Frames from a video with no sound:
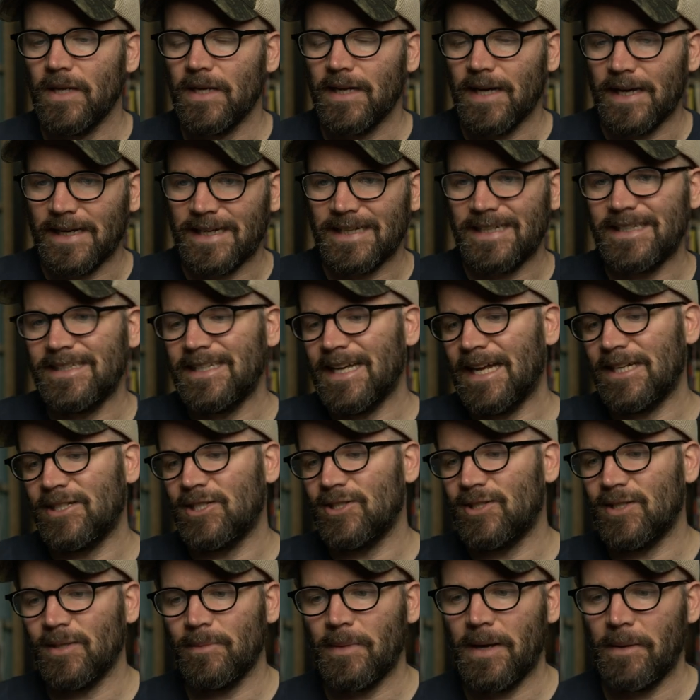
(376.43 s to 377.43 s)
I could attach
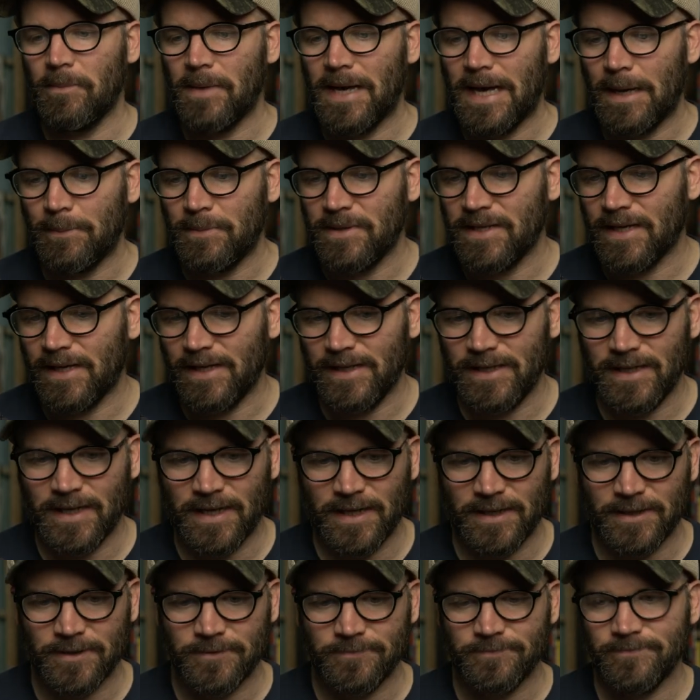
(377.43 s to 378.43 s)
it to my map, yada,
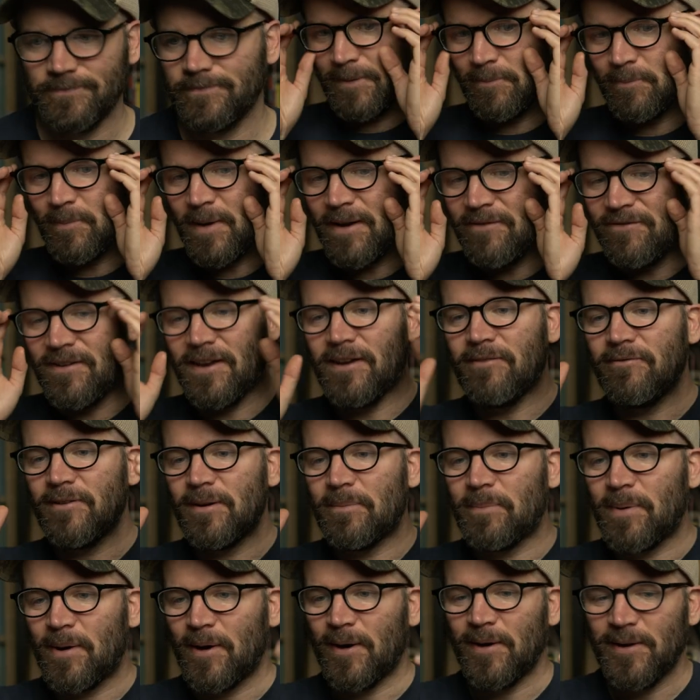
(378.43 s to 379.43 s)
yada. My
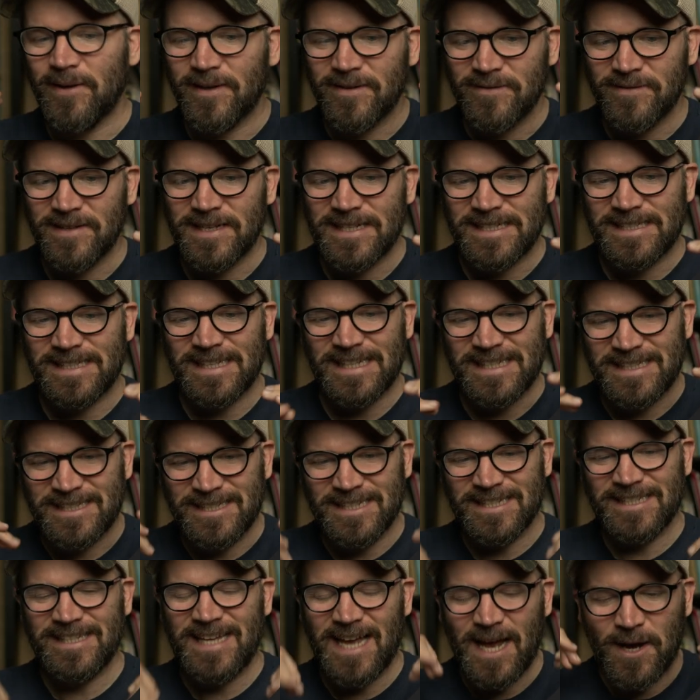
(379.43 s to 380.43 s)
favorite part of this is
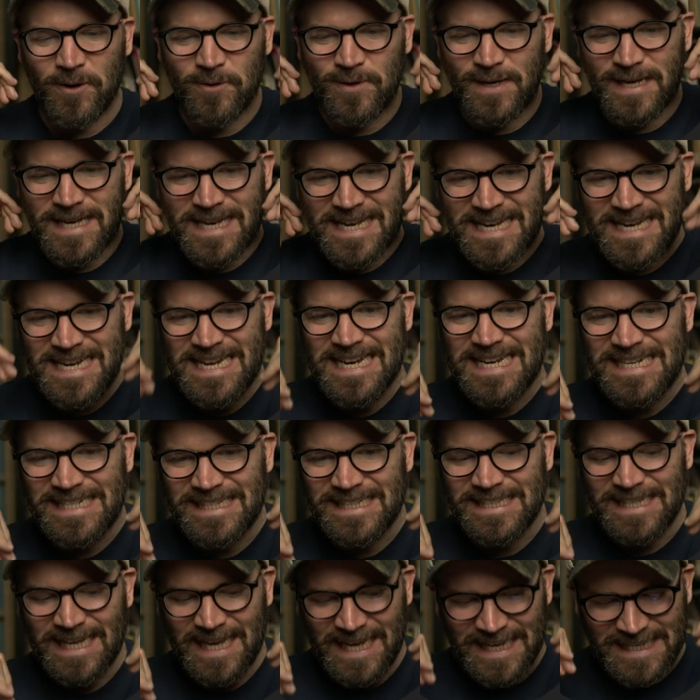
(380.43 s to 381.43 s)
just how
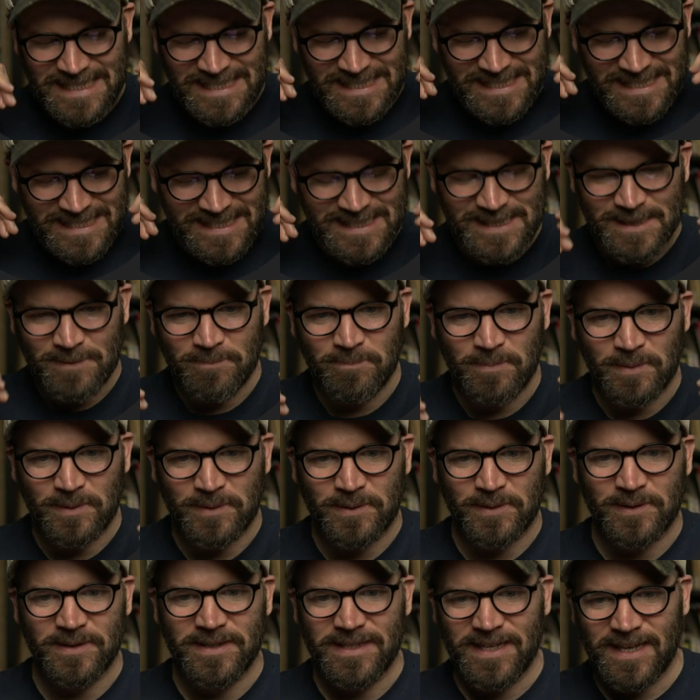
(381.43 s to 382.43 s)
neat and
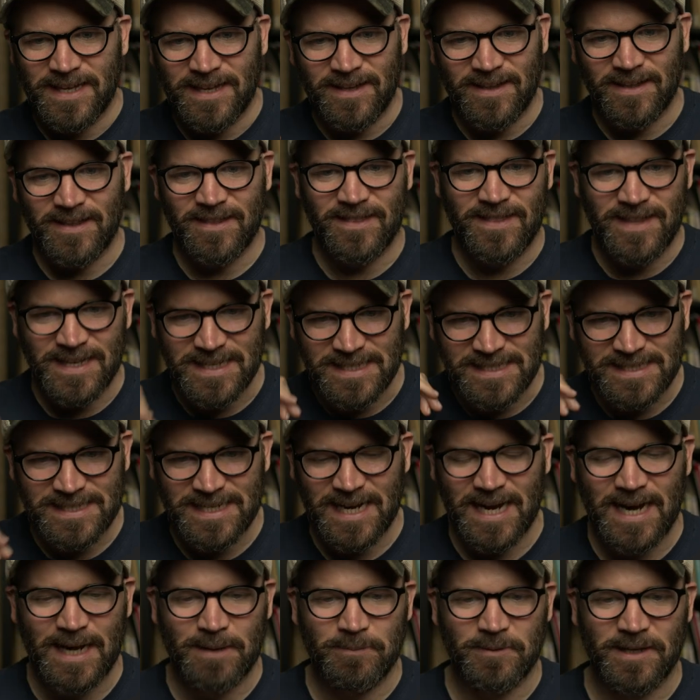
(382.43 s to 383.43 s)
simple this
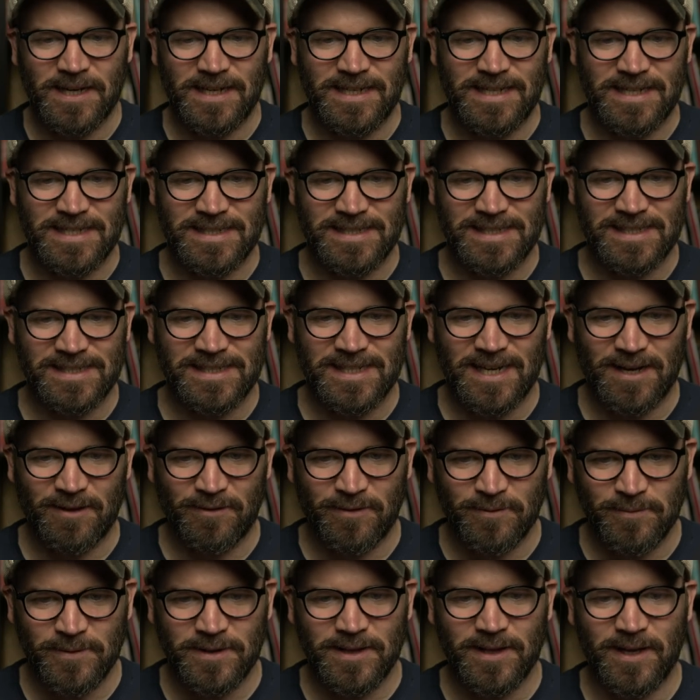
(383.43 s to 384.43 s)
timeline is. It's got
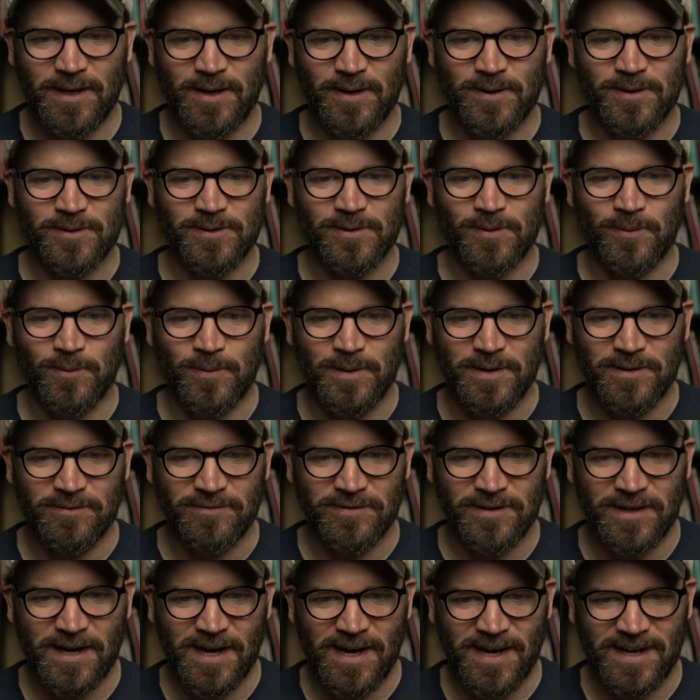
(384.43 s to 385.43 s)
3 layers.
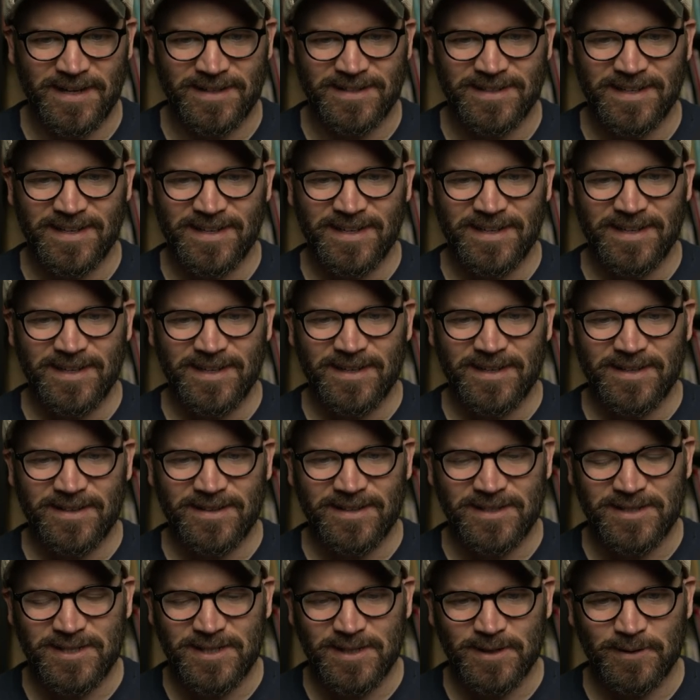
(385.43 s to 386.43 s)
We've got
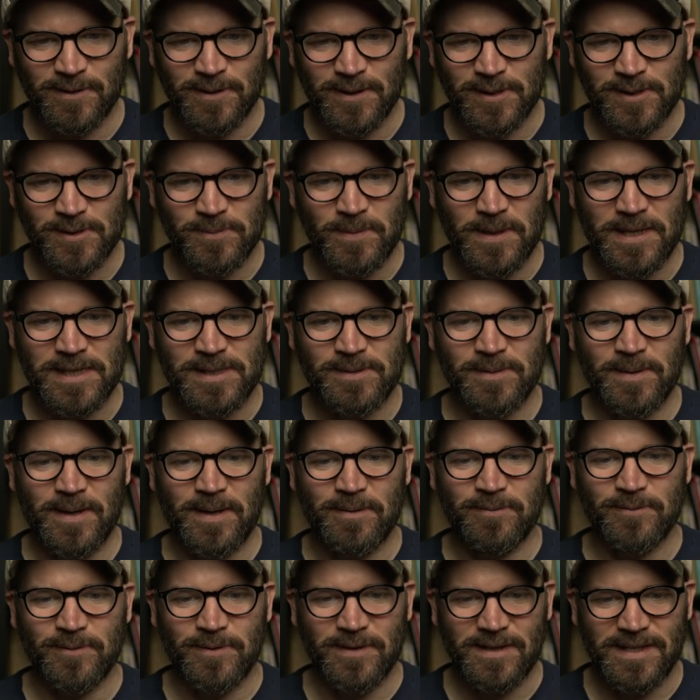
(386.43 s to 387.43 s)
the GeoLayers base
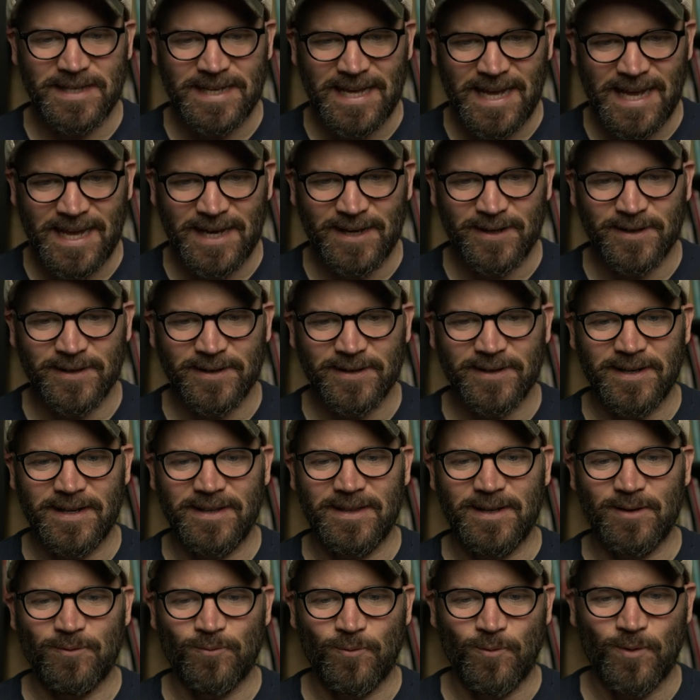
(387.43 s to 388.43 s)
map with the anchor
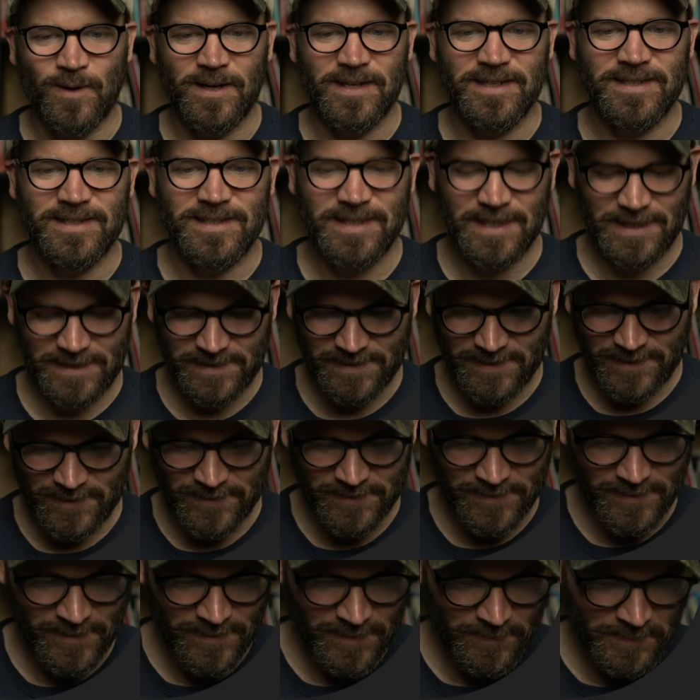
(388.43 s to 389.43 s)
and then 1 text layer.
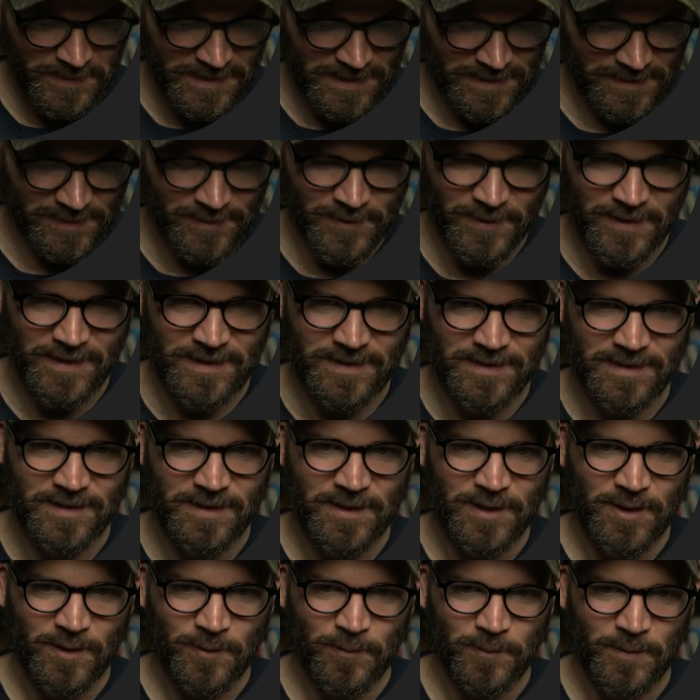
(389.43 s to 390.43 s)
So let me just go ahead and
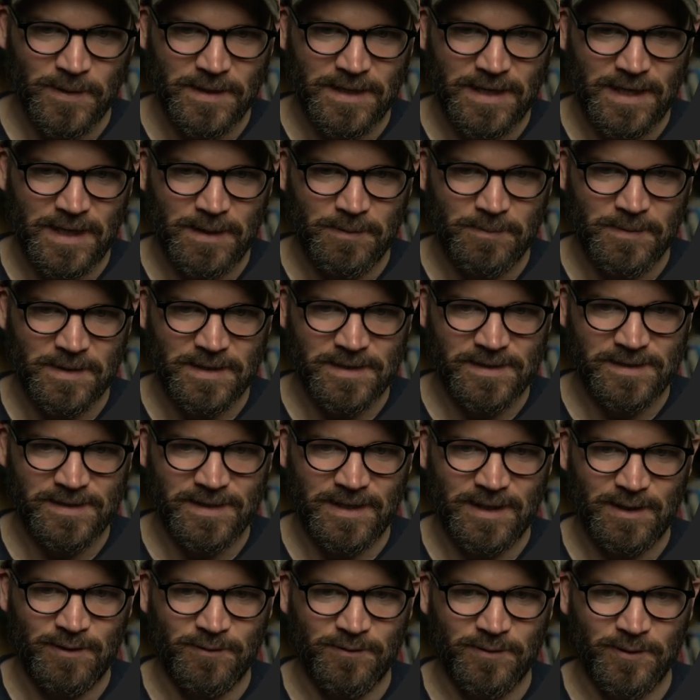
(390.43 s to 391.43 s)
rename this
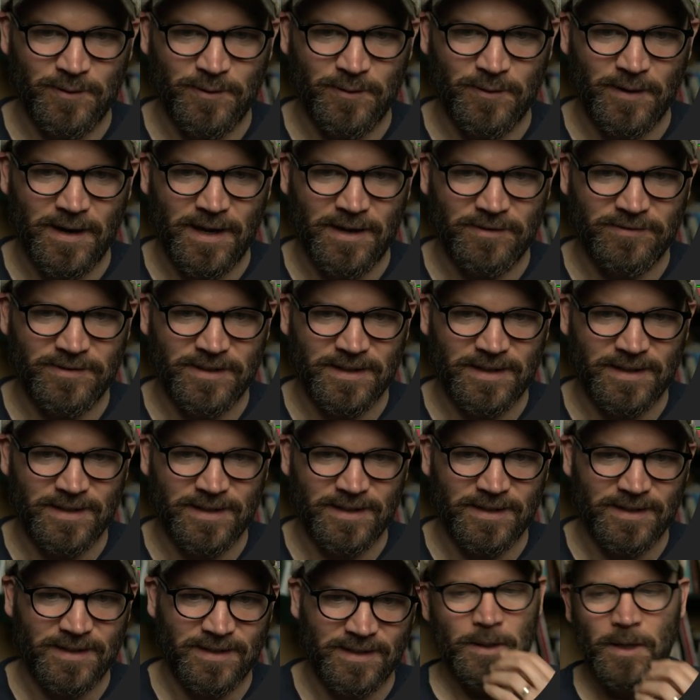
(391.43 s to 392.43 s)
infographic.